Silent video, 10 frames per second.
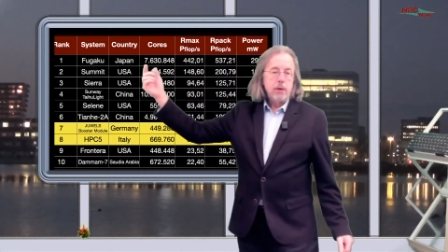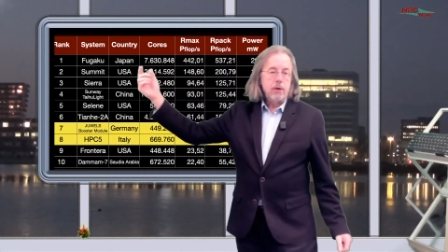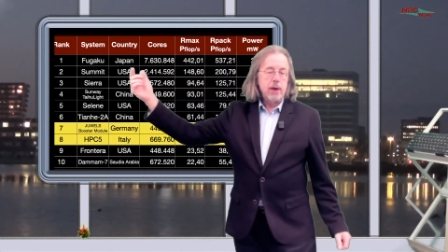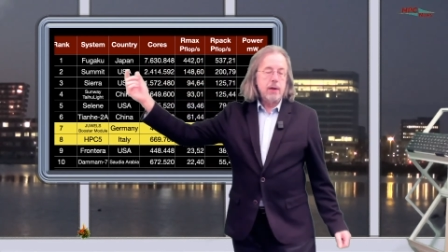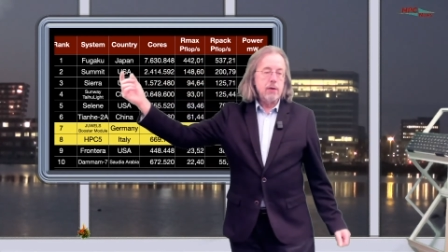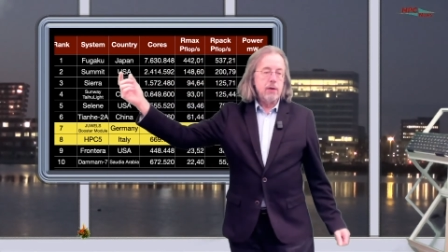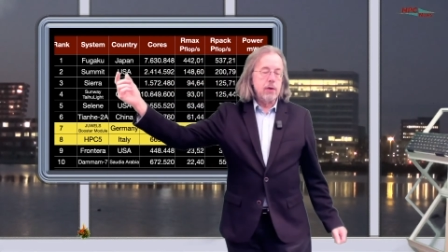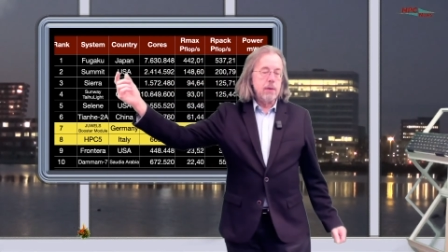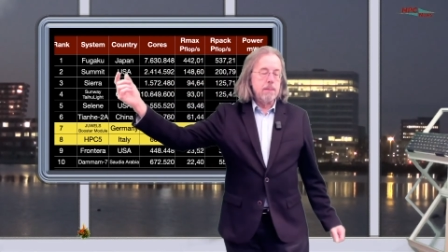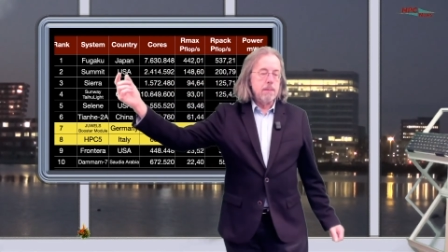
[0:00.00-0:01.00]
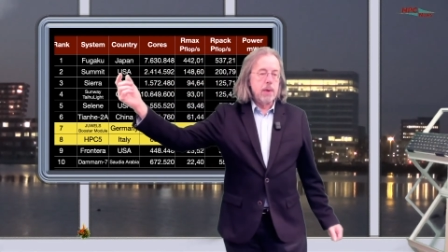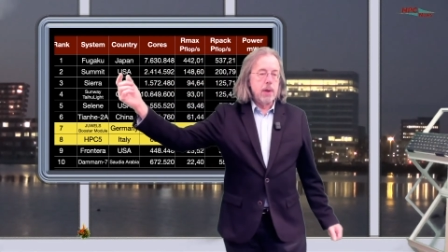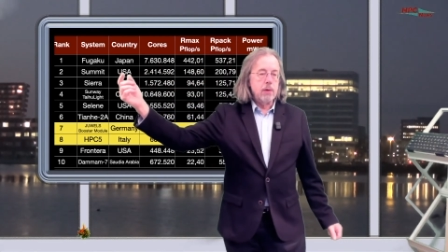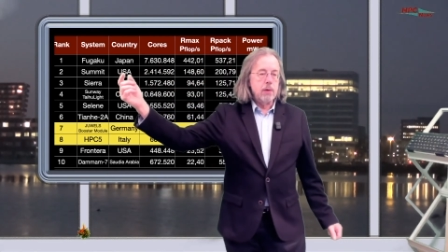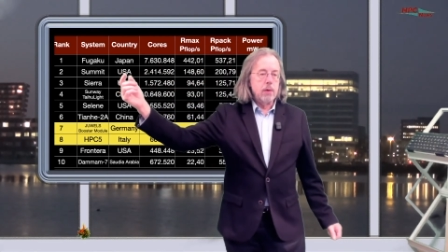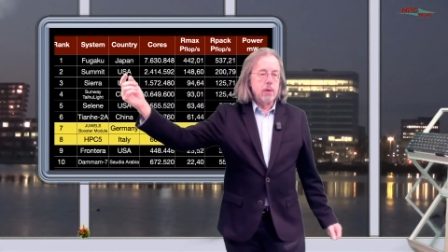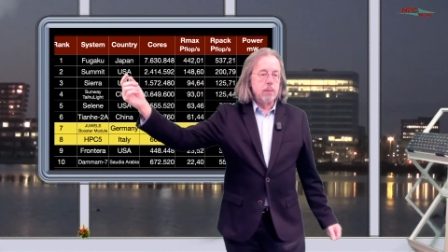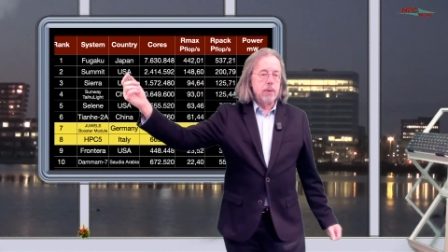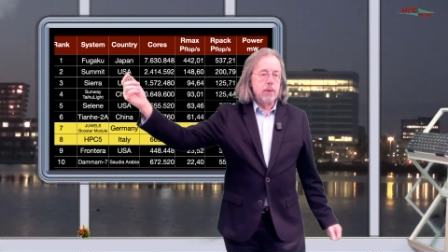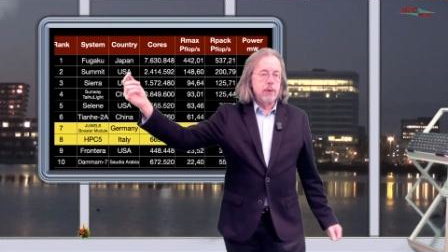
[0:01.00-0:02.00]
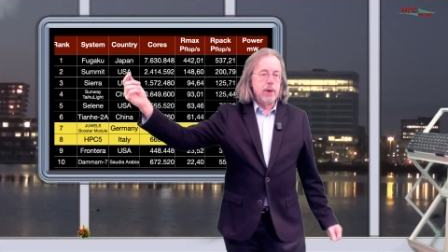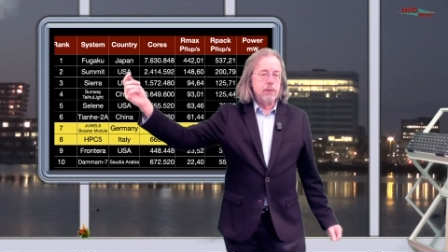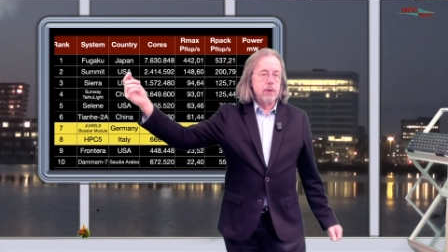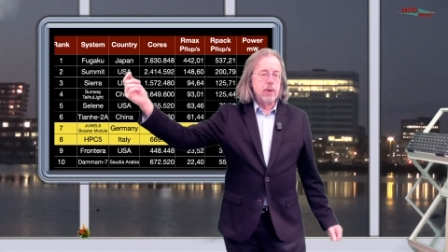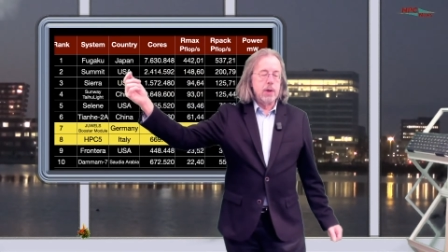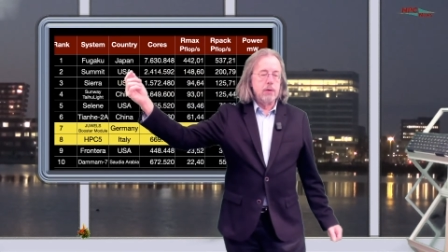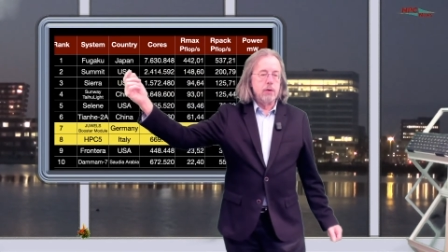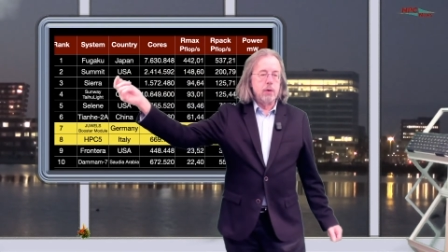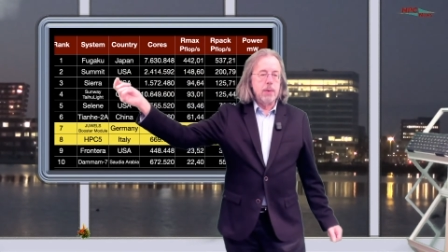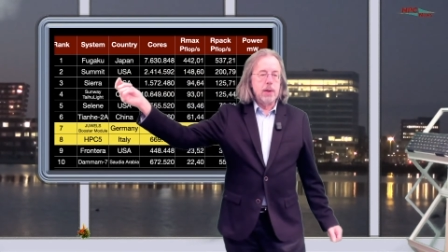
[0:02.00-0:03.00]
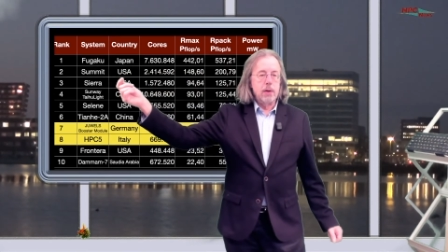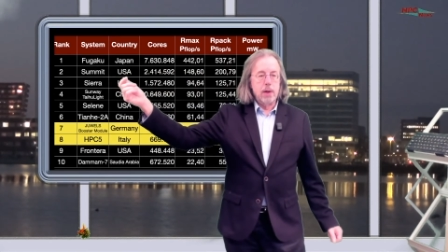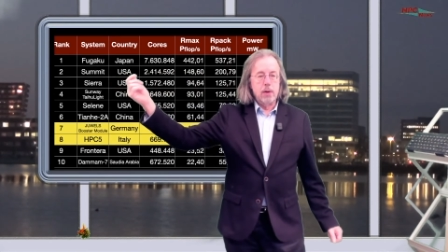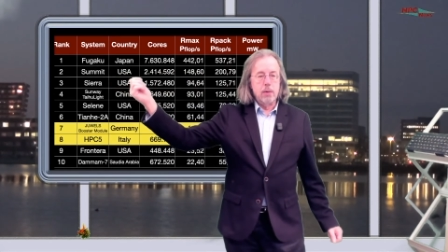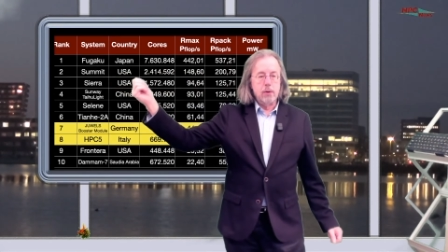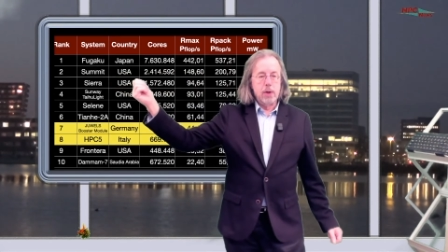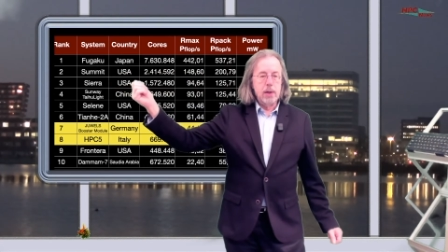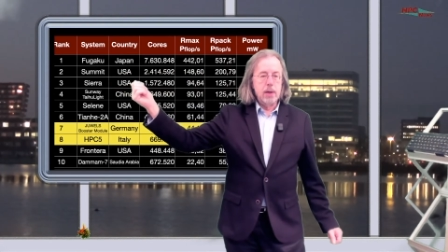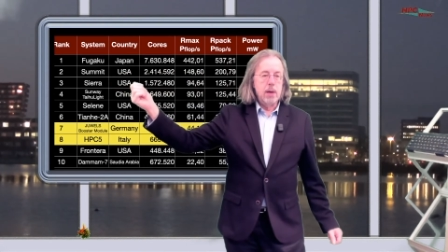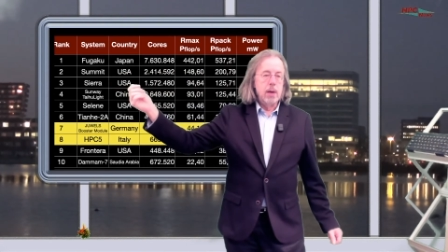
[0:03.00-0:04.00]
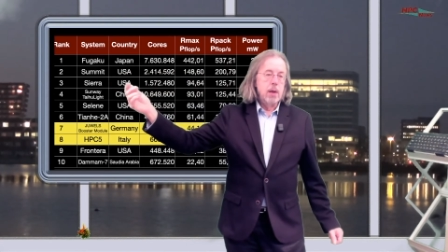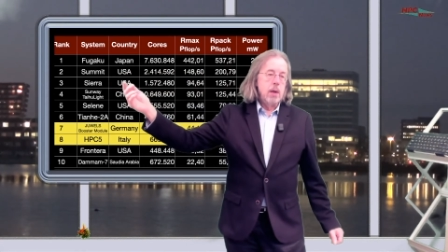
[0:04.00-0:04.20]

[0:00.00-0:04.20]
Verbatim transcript: The second system in the top five hundred is the Summit in the U S A.